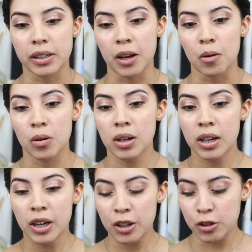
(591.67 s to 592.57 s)
Now,
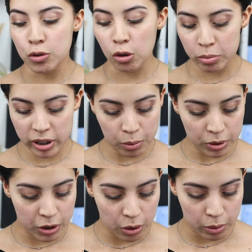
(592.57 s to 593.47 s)
normally I
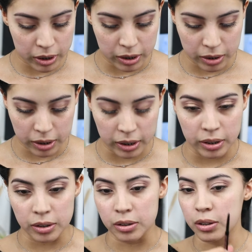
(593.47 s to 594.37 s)
would go in
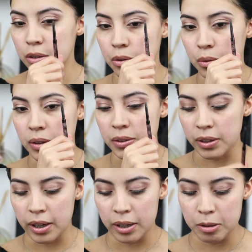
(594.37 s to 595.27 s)
and do this
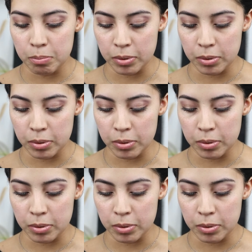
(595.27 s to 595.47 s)
side,